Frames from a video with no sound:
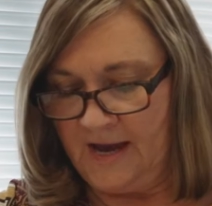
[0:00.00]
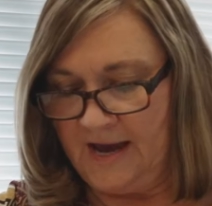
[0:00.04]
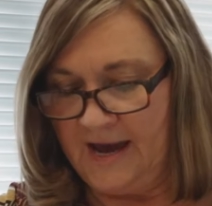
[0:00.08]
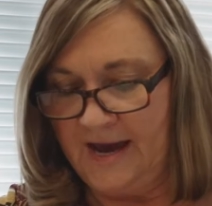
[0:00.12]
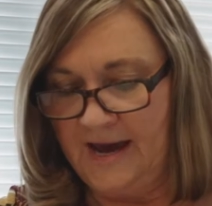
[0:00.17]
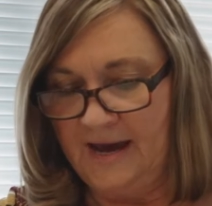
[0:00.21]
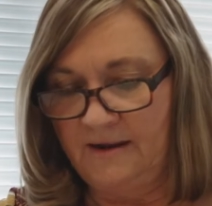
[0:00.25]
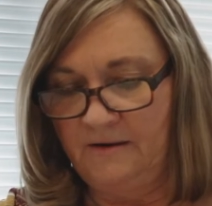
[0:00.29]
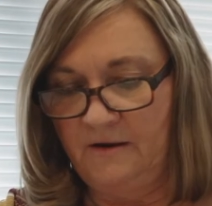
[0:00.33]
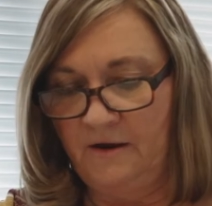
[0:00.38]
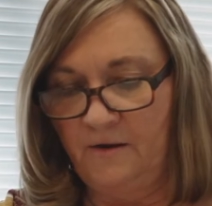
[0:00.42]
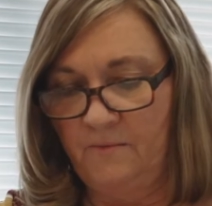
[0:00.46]

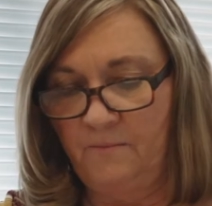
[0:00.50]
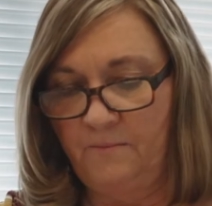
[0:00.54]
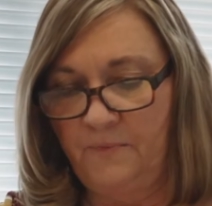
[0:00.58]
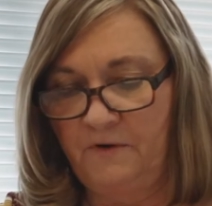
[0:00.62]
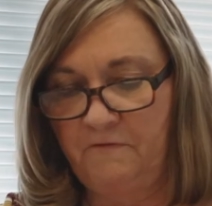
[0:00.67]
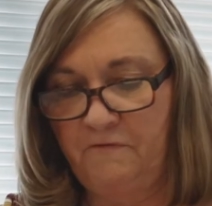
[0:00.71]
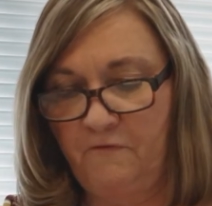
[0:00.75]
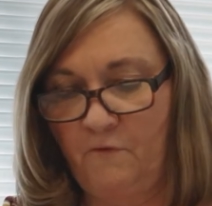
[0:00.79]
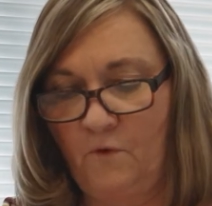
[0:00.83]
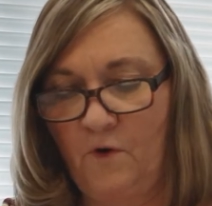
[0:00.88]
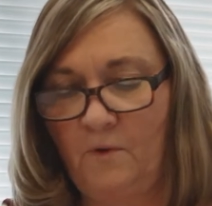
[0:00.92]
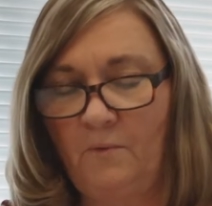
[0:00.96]
And
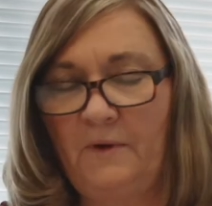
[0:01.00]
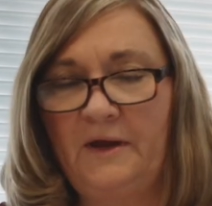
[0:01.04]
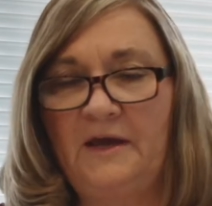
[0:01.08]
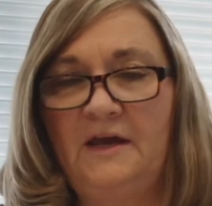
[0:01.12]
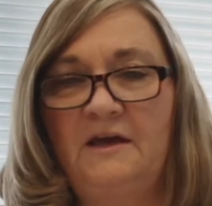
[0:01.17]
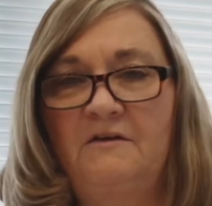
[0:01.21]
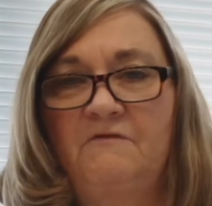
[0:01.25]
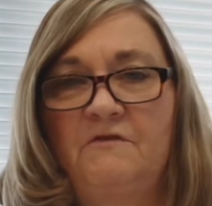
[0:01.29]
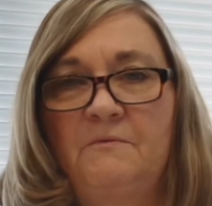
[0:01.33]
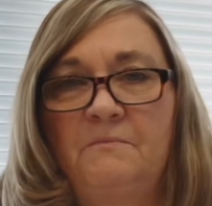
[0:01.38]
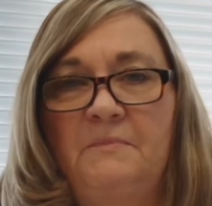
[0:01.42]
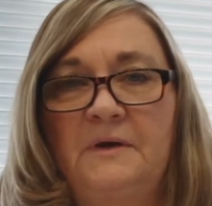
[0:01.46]
before we
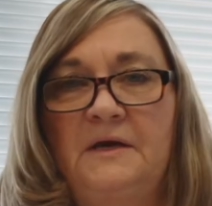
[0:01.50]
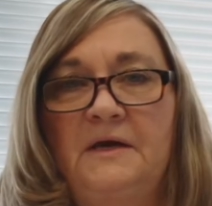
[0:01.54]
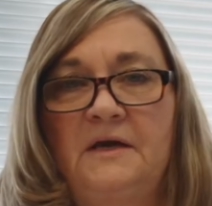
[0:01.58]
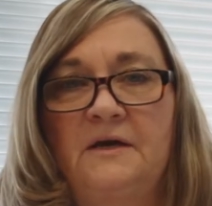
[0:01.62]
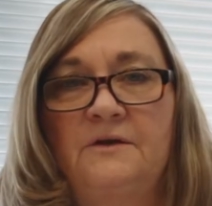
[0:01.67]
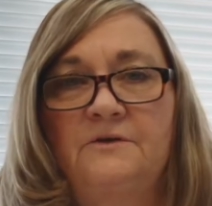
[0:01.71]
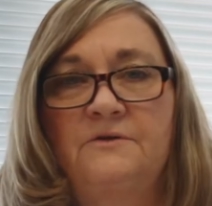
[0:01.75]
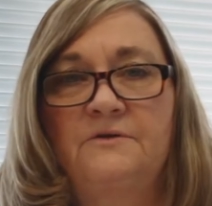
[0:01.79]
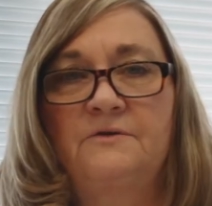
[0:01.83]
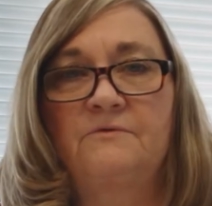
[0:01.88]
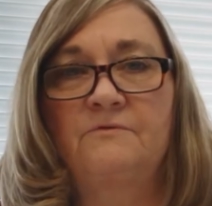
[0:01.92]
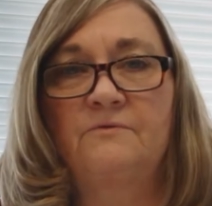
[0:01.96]
even
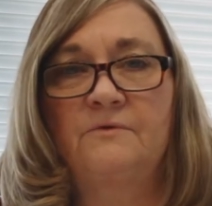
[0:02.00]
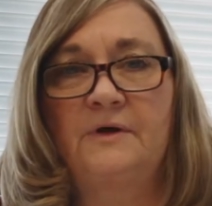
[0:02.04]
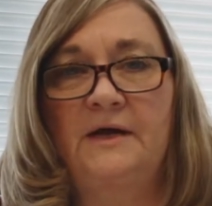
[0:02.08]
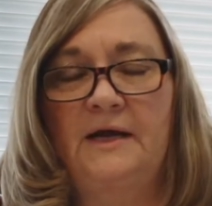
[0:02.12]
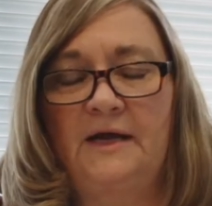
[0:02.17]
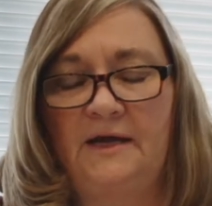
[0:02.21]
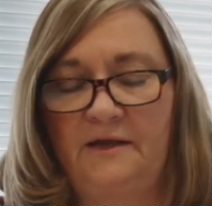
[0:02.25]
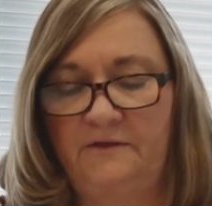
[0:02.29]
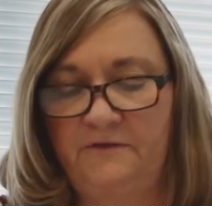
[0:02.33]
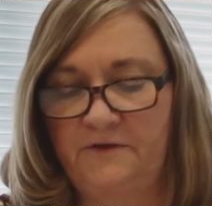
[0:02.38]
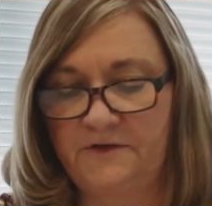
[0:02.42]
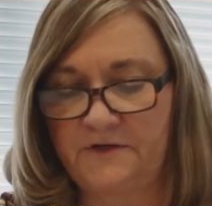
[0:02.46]
begin to
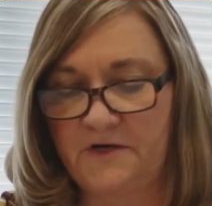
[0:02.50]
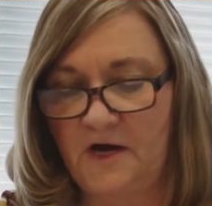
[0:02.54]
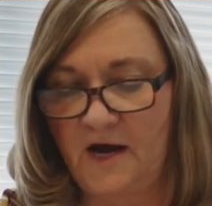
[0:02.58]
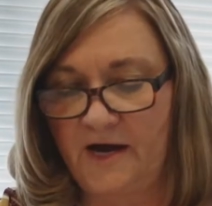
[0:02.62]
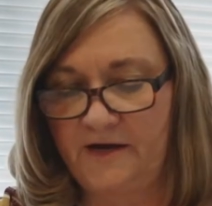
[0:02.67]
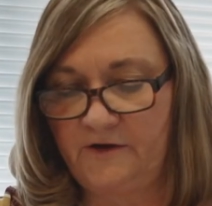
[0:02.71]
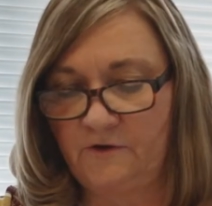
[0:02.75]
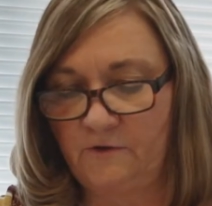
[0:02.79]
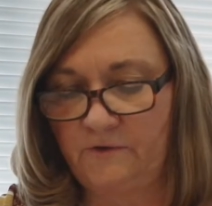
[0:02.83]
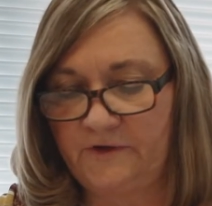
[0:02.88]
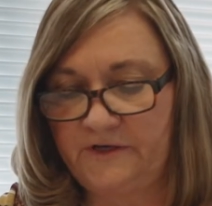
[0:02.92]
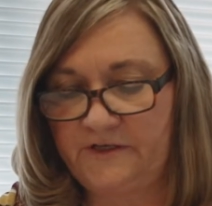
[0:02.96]
read, the
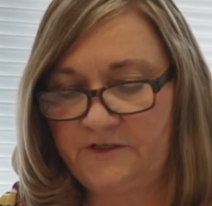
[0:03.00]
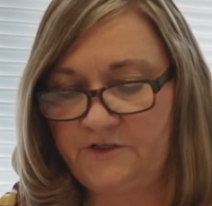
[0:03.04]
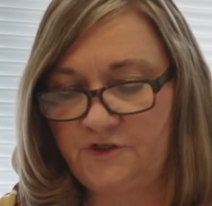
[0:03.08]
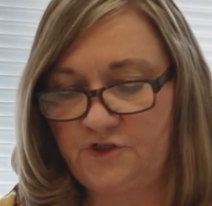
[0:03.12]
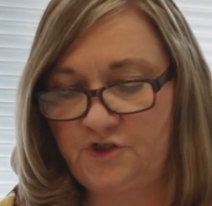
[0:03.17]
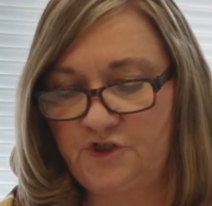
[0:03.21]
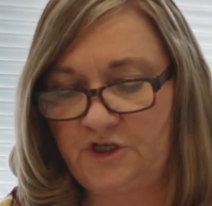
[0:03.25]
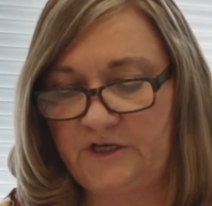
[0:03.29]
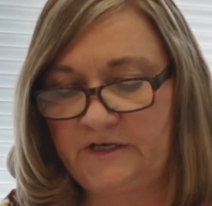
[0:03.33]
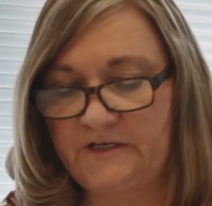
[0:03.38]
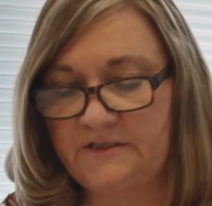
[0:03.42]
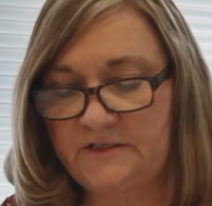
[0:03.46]
title is
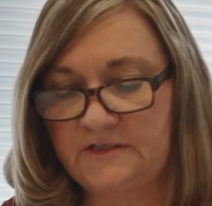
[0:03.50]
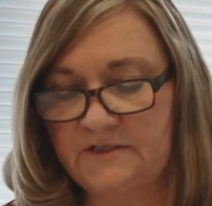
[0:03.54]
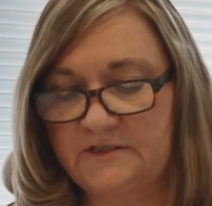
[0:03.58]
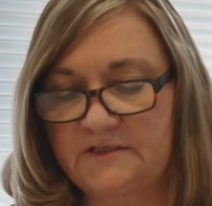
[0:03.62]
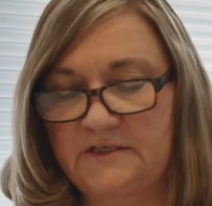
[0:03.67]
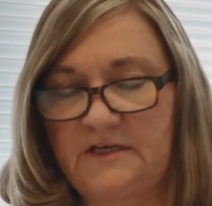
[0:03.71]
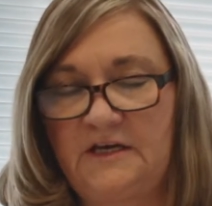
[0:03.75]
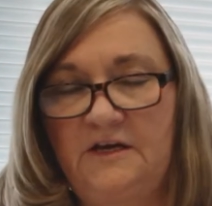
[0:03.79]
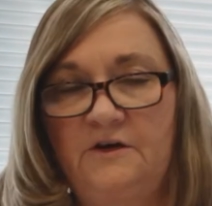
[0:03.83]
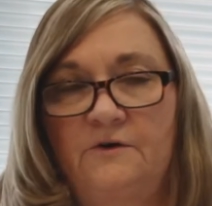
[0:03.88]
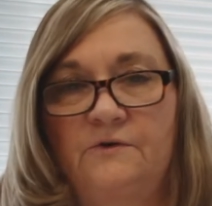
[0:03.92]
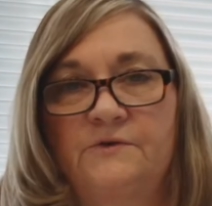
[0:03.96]

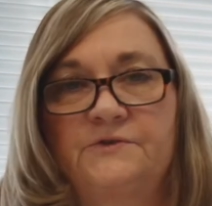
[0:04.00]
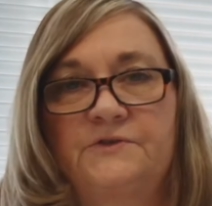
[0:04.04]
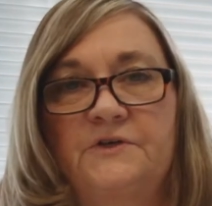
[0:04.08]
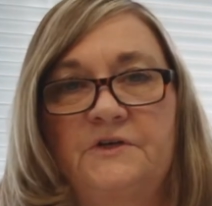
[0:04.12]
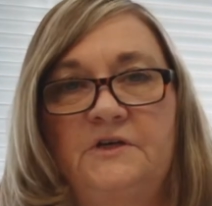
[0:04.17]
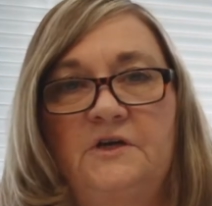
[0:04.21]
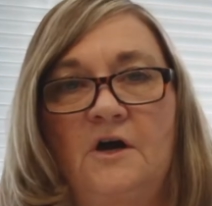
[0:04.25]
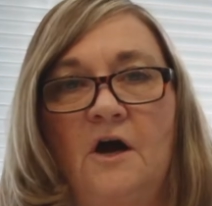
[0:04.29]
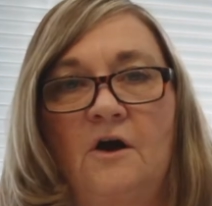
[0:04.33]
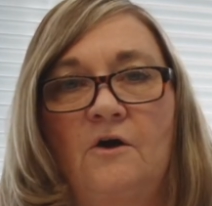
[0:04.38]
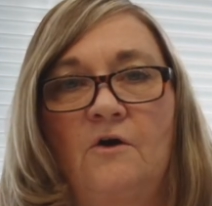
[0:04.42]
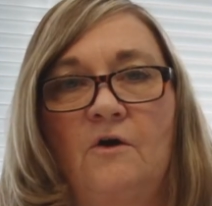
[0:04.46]
Jesus Heals a
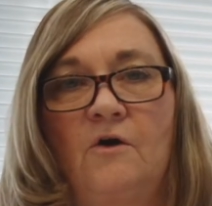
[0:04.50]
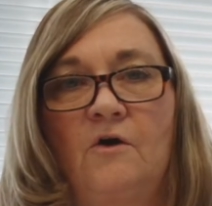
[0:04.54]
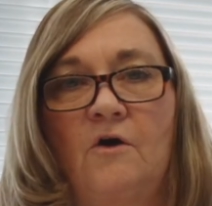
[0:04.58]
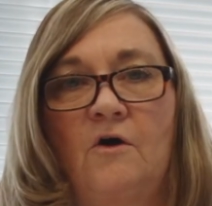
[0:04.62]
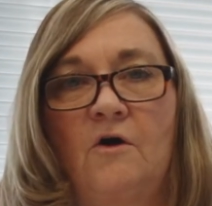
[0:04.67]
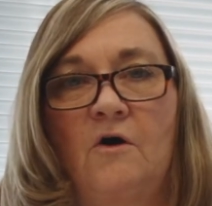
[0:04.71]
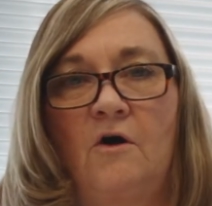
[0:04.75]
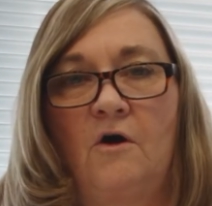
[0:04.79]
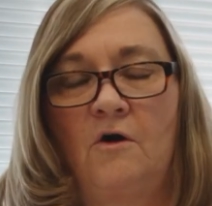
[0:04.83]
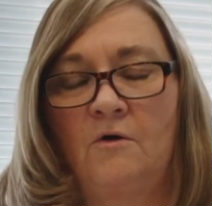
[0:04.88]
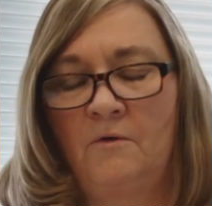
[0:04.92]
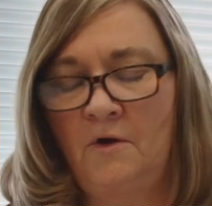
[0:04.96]
Young
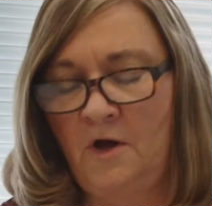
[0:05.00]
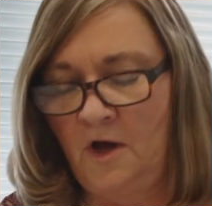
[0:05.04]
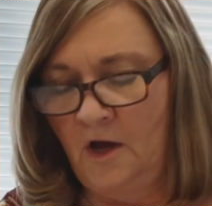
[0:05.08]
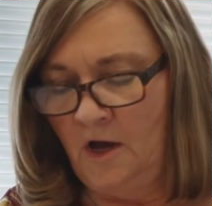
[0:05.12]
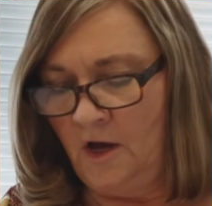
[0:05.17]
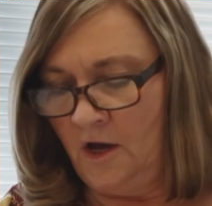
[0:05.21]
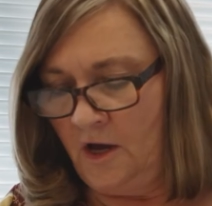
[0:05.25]
Girl.